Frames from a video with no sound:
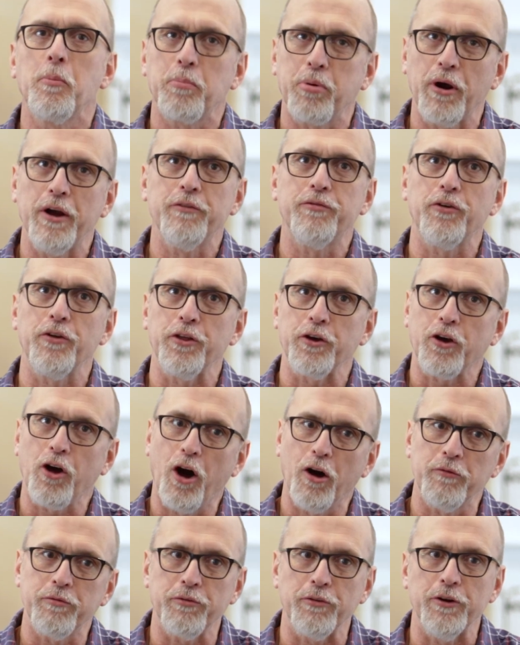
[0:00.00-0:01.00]
Pray for the
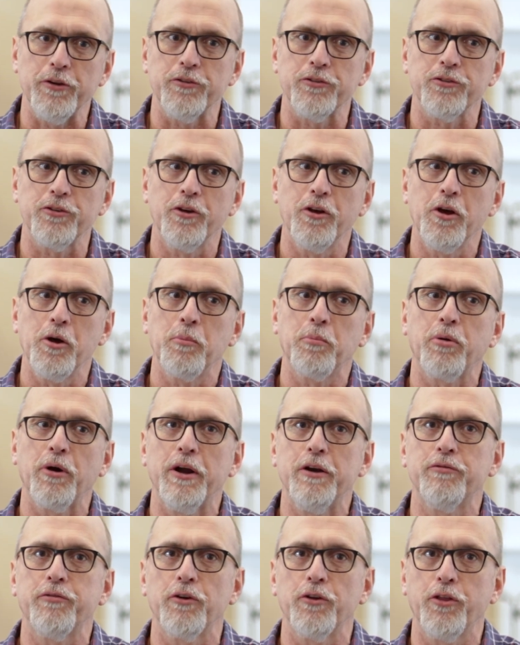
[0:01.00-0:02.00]
conference.
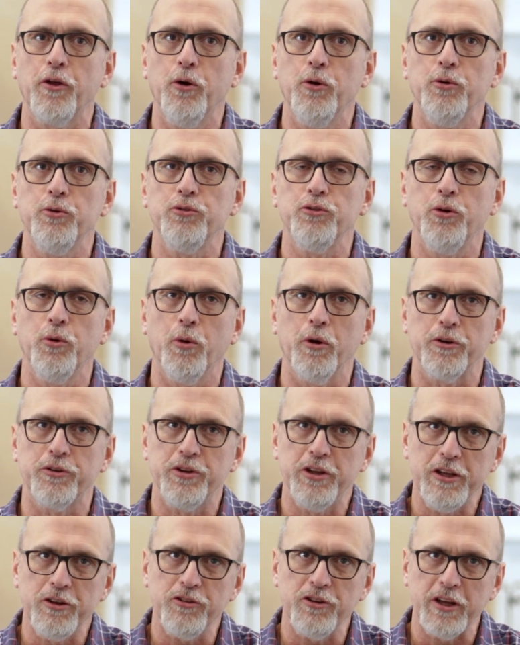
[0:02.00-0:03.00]
Pray for those who are
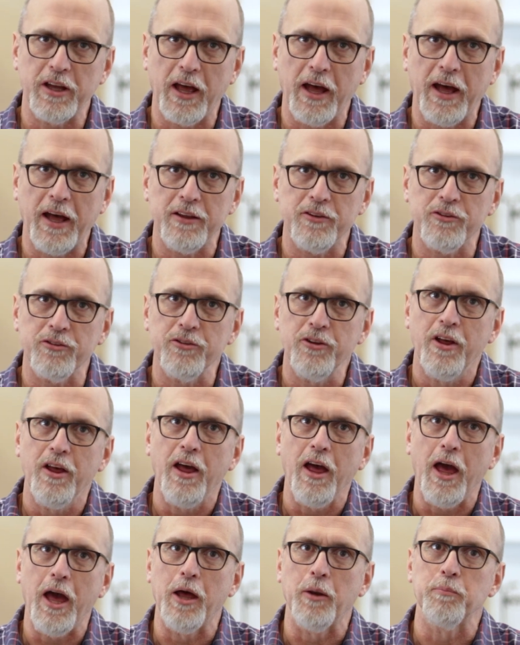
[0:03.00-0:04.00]
teaching at
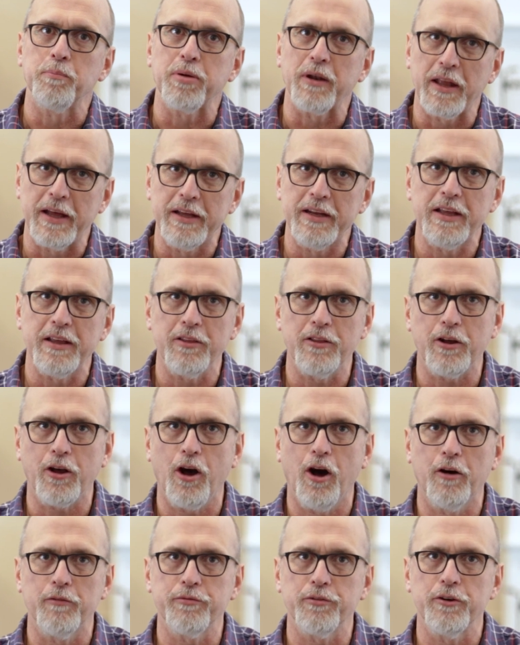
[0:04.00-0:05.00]
and planning the
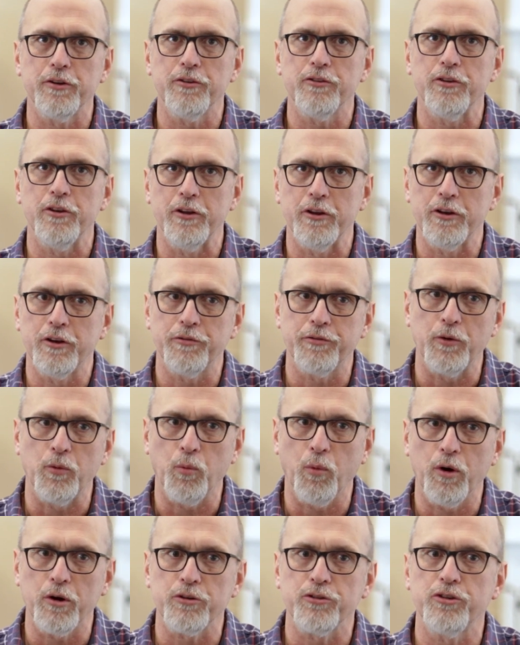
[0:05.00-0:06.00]
conference and the different
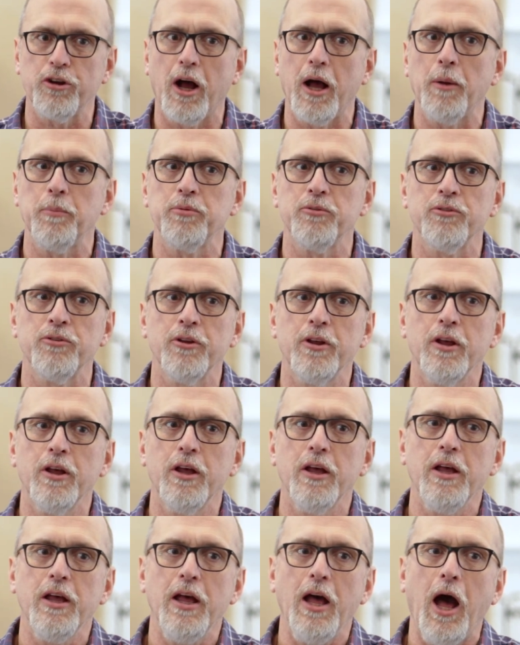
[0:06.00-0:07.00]
workshops.
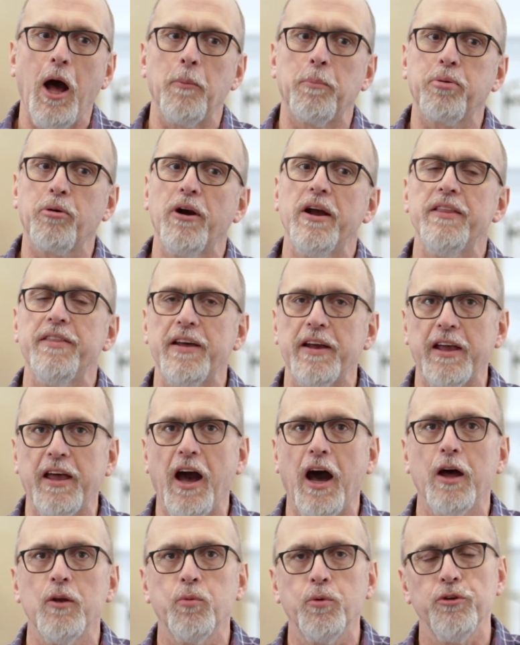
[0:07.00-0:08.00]
I pray that
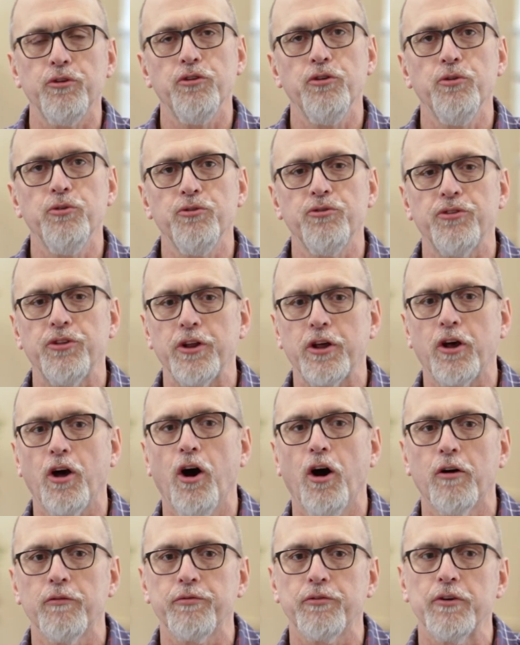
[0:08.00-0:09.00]
God would use the
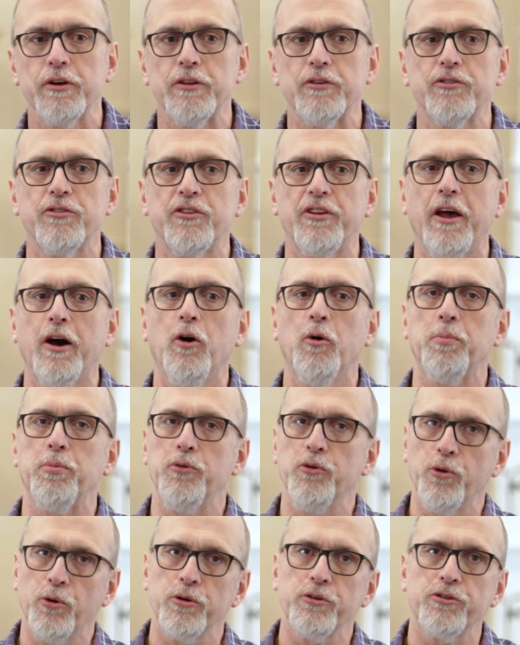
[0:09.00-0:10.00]
conference to help
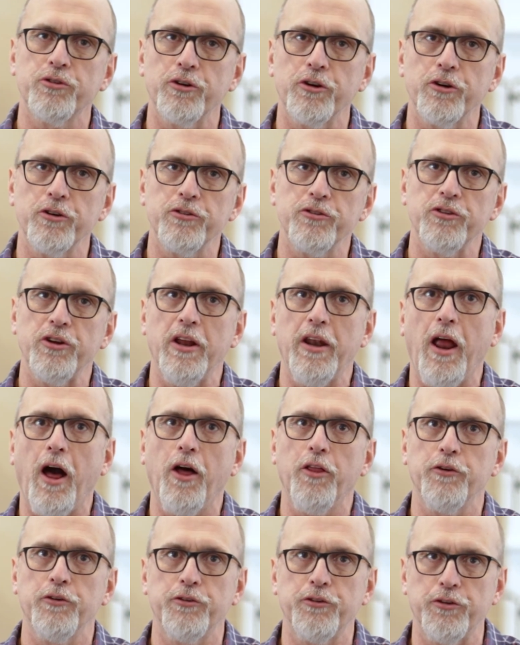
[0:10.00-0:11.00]
your church and
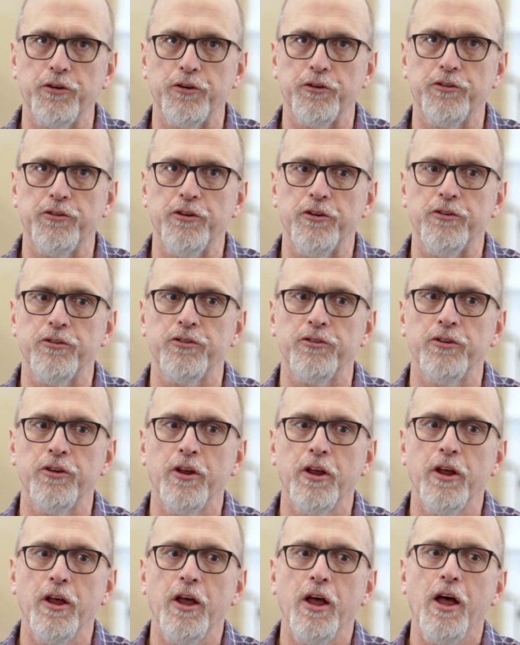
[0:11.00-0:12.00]
other churches
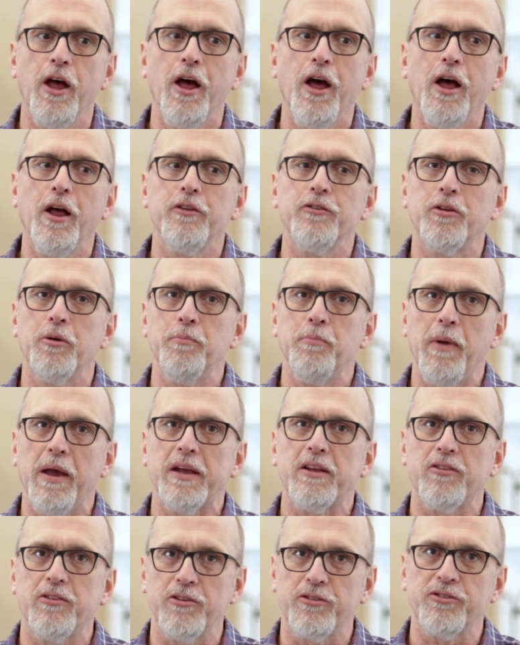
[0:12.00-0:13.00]
to
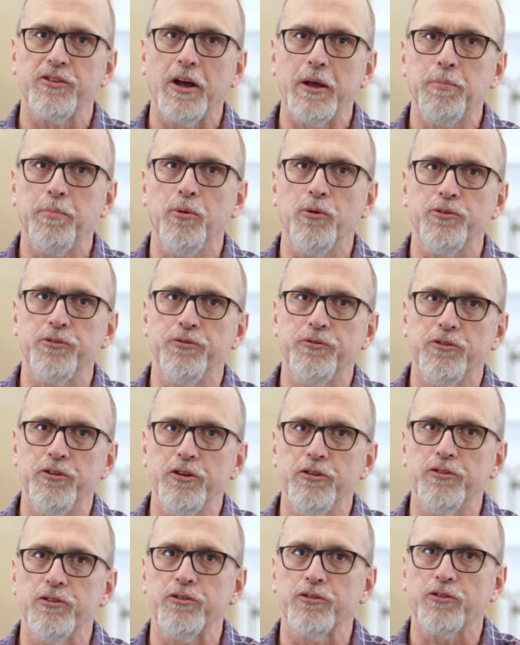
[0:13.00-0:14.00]
make disciples of
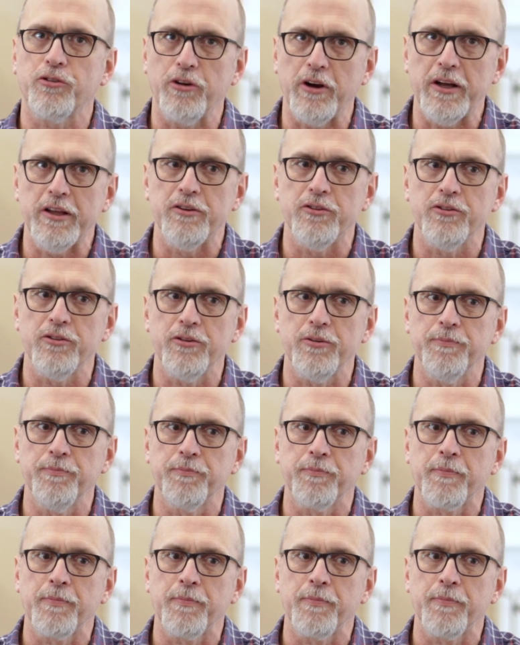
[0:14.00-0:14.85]
Jesus Christ.